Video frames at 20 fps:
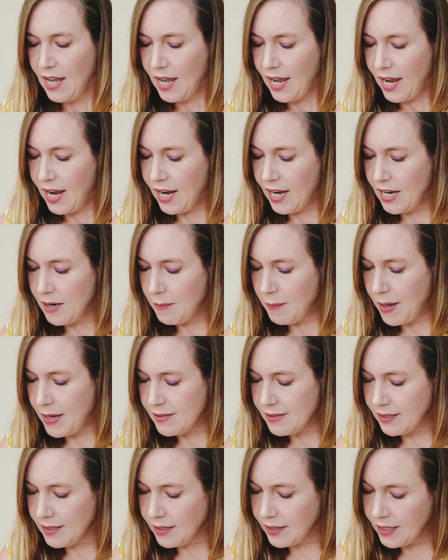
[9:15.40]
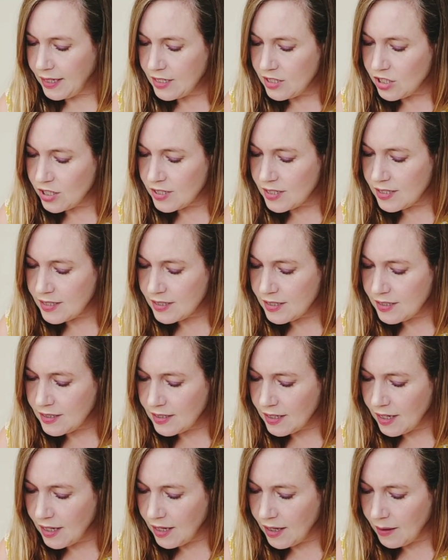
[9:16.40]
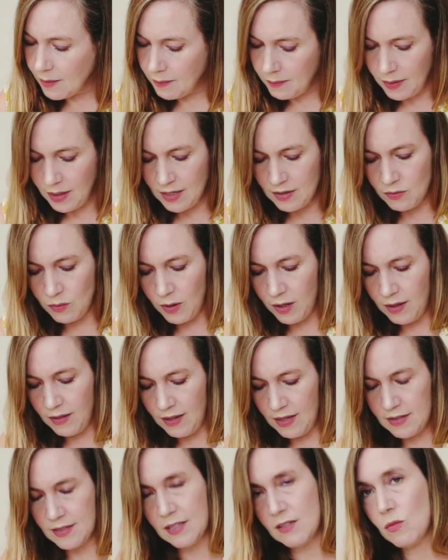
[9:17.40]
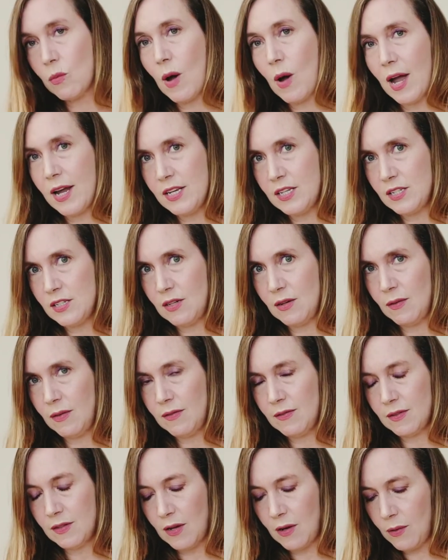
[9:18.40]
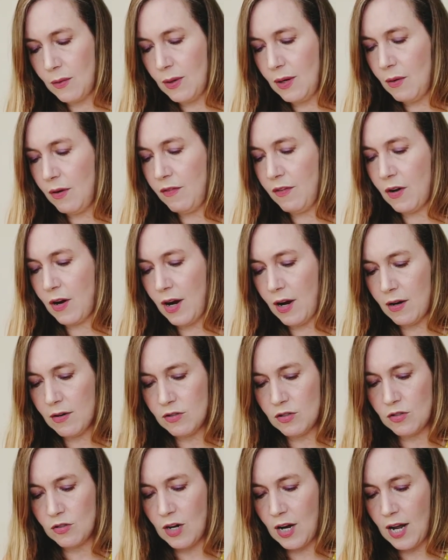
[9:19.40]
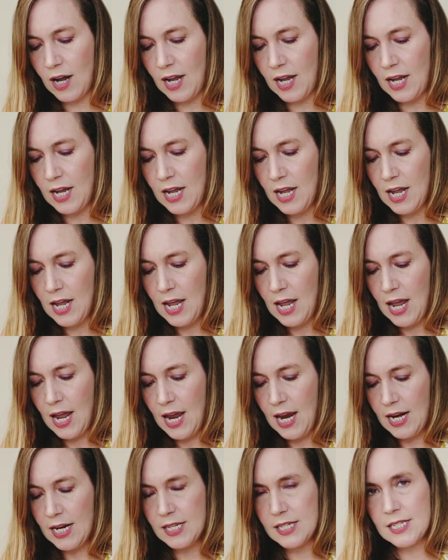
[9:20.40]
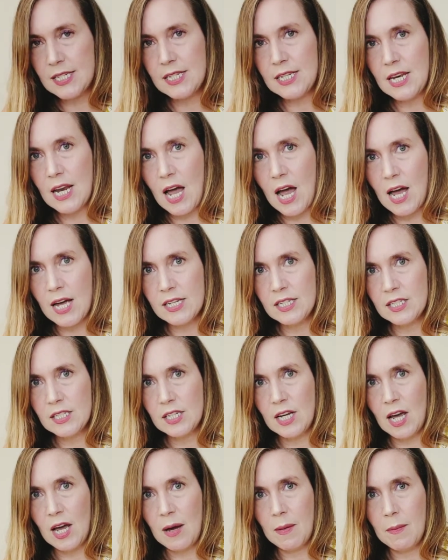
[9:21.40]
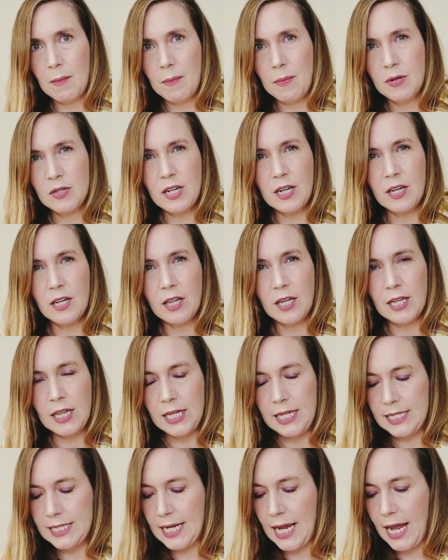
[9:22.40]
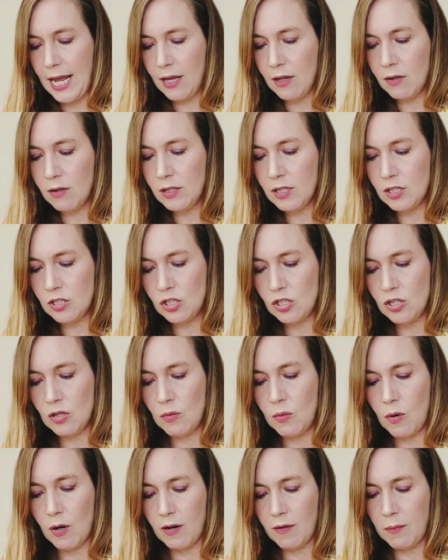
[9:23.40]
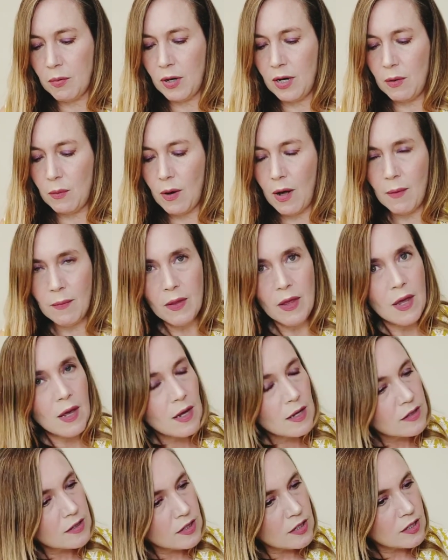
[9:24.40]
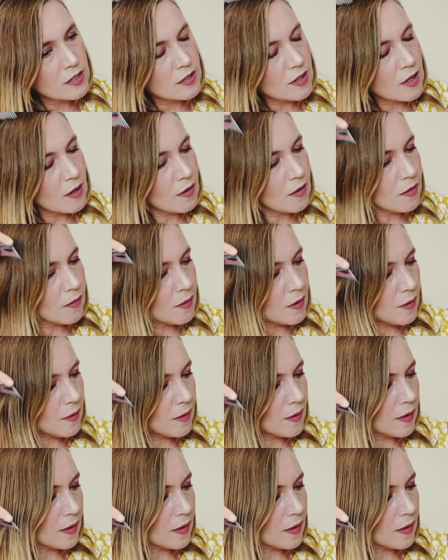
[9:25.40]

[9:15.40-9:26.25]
And it basically just is one of these, it's wide tooth, so if your hair is dry and it's not particularly tangled, it should work pretty well. So you just go through,